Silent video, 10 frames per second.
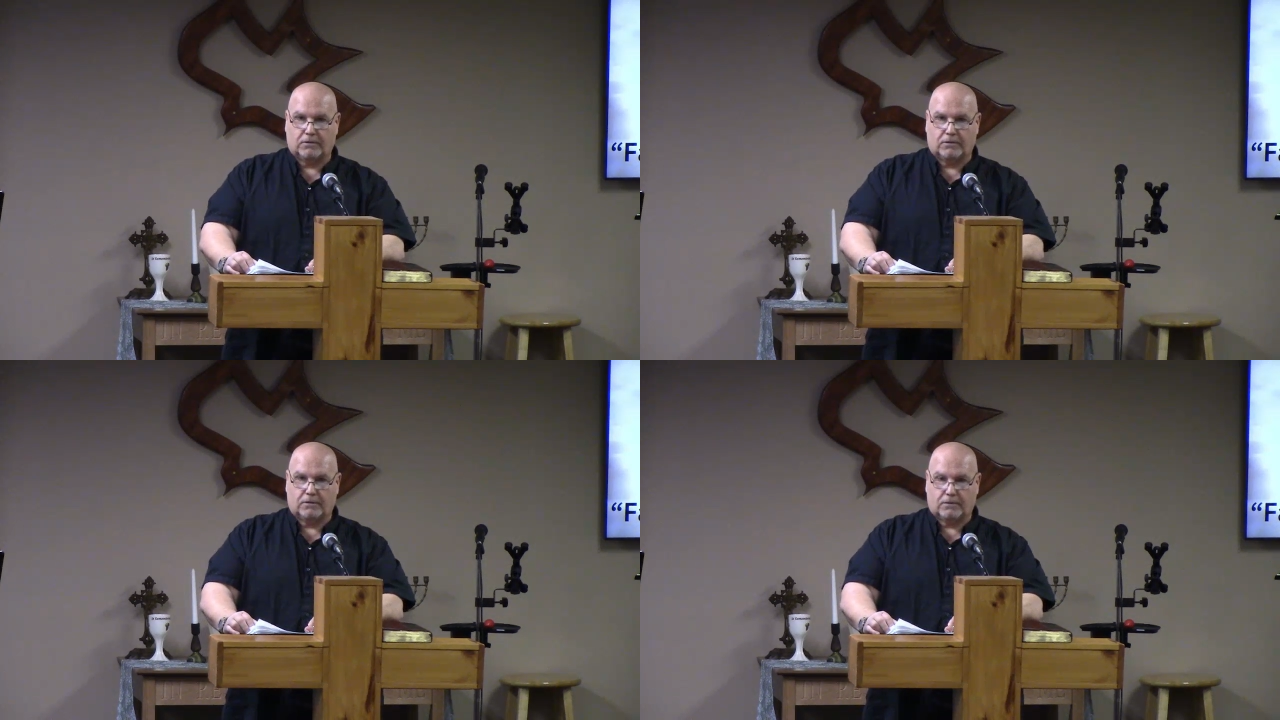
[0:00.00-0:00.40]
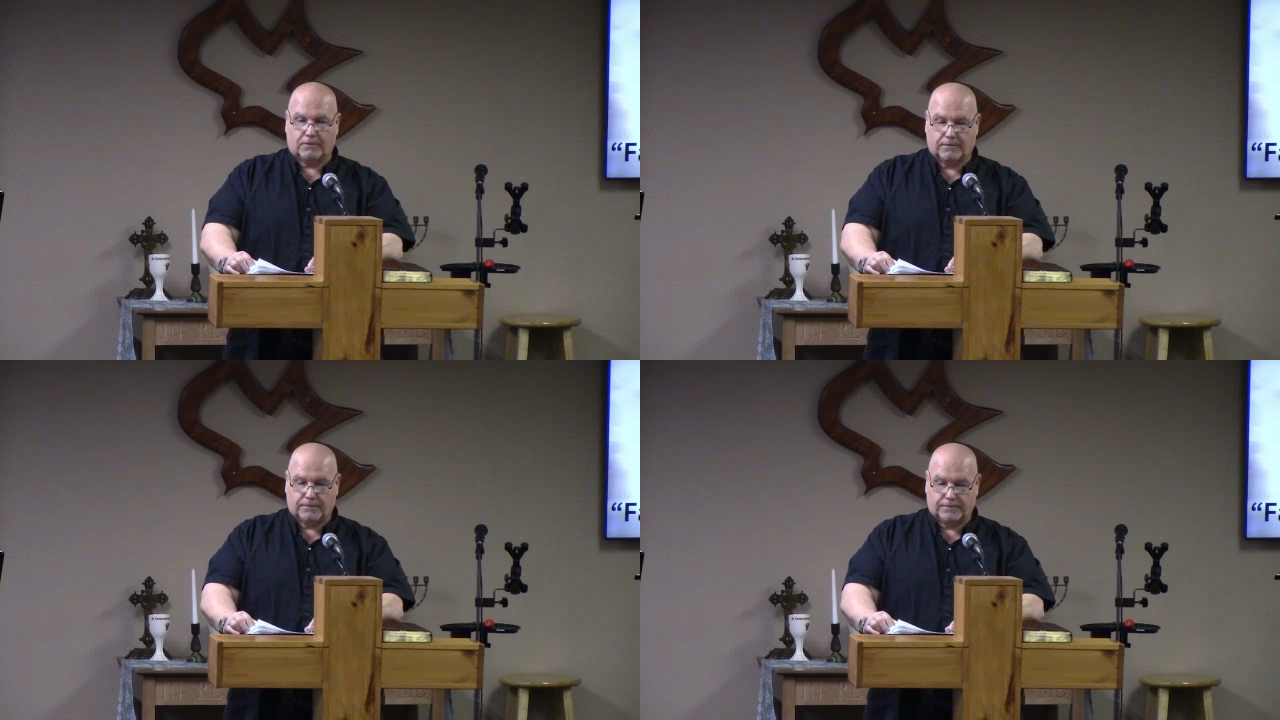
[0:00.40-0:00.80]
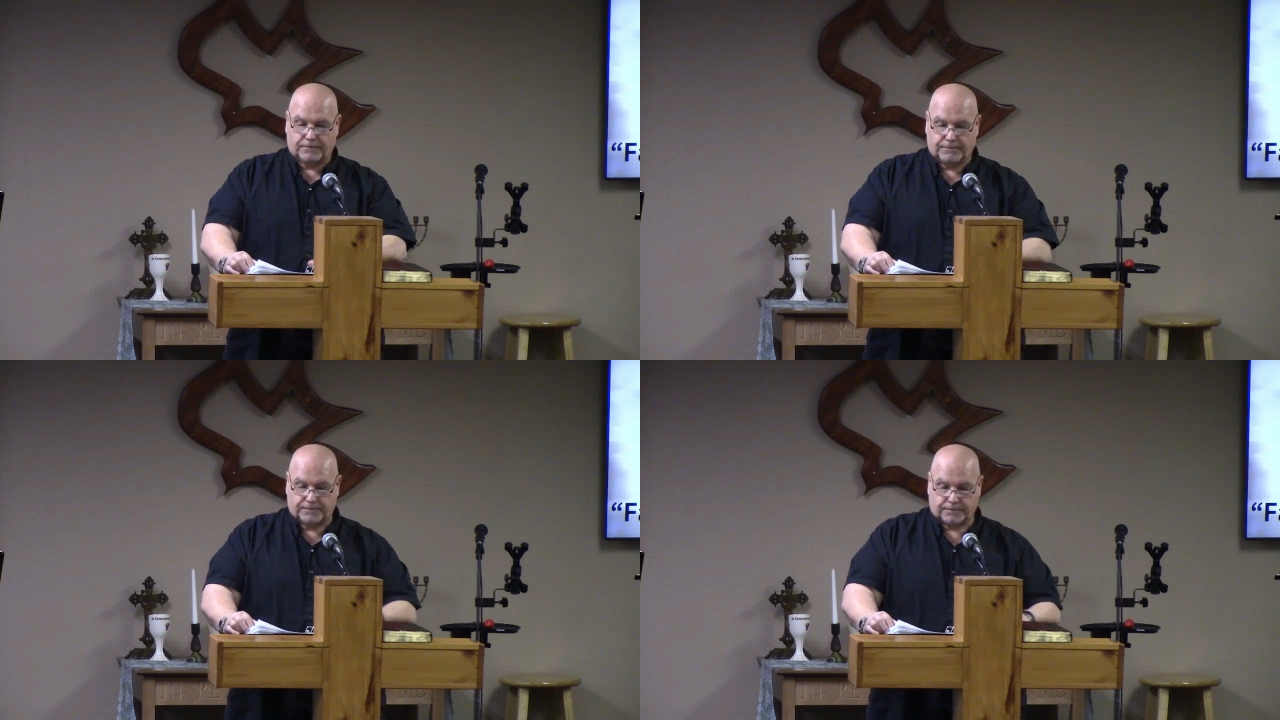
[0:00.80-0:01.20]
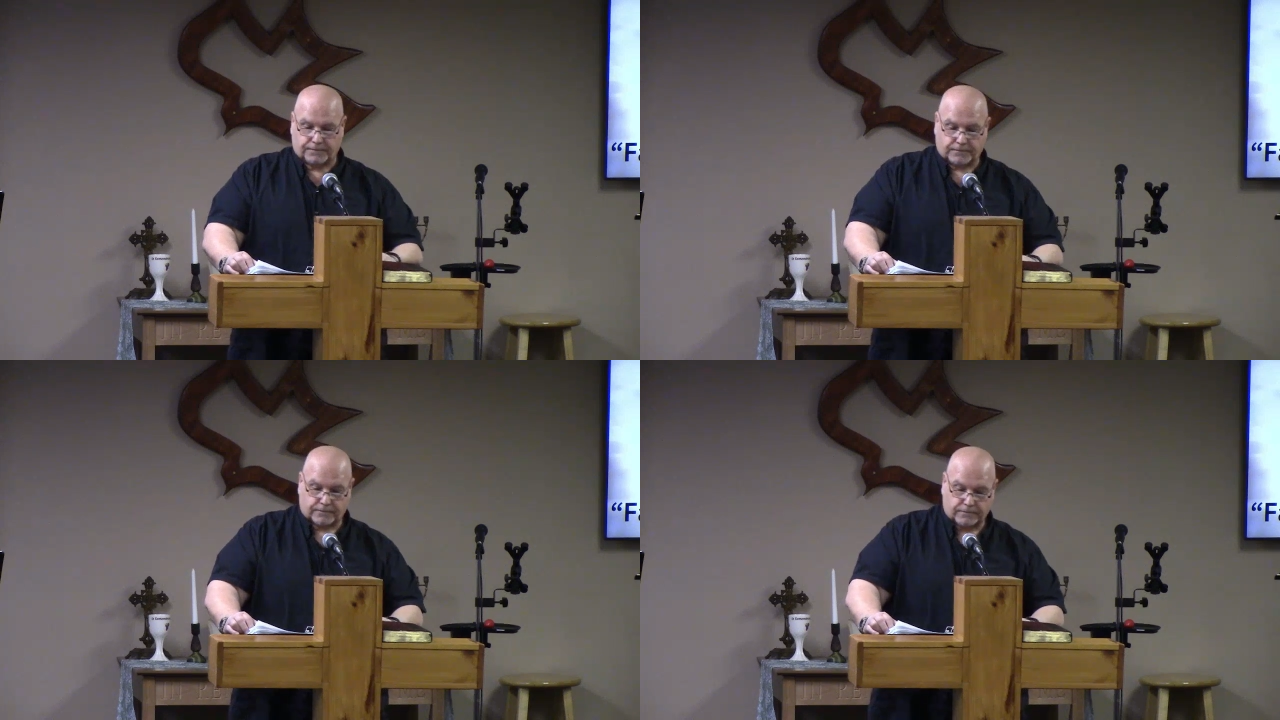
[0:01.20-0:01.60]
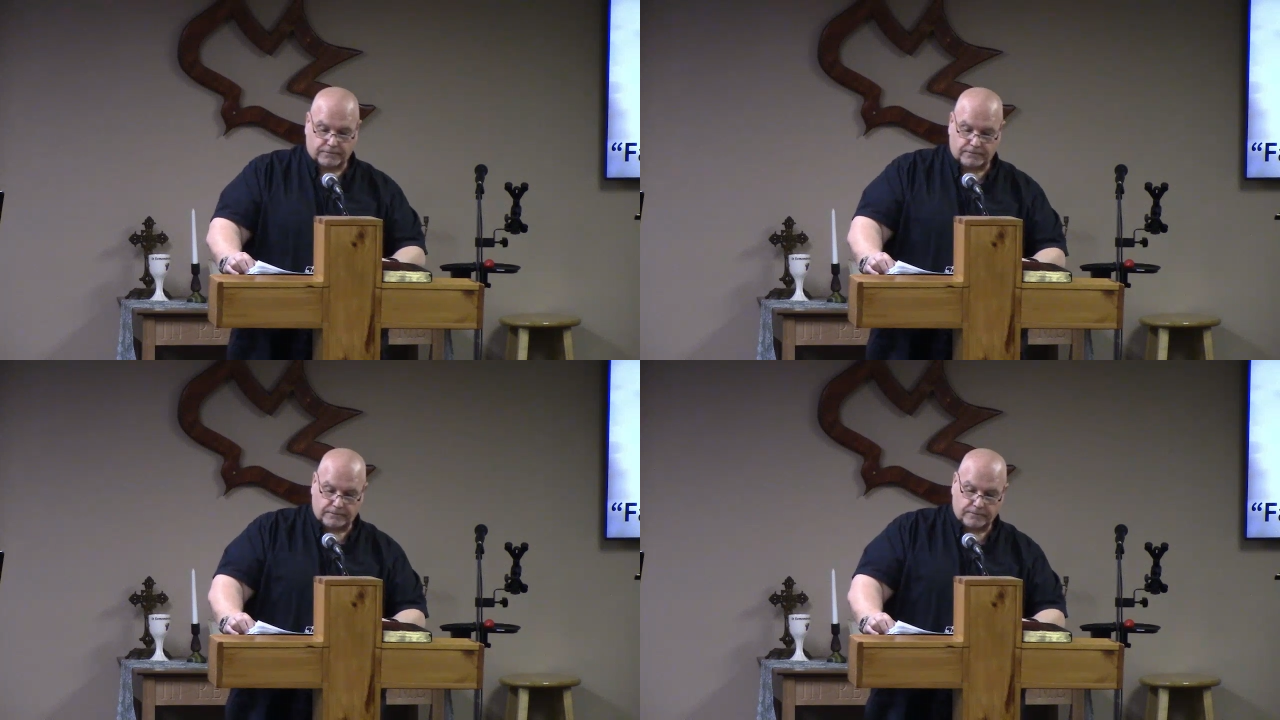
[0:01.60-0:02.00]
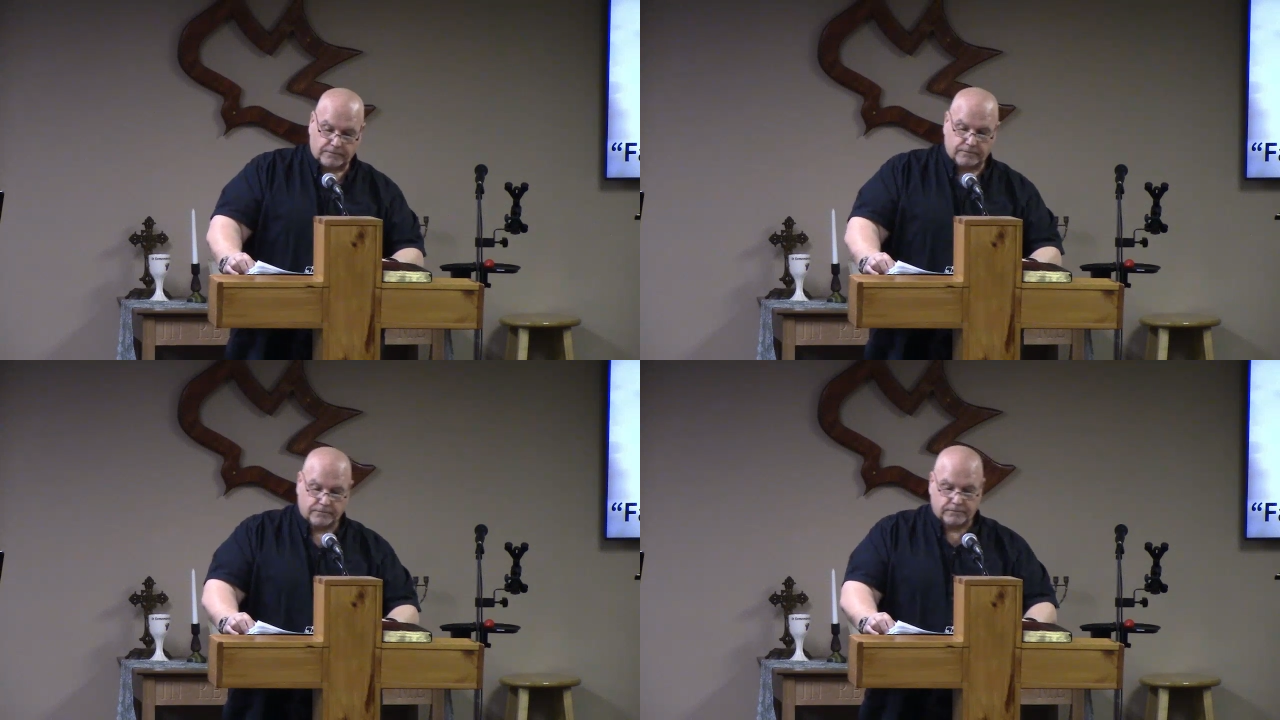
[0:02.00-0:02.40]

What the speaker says: No one is speaking in this clip.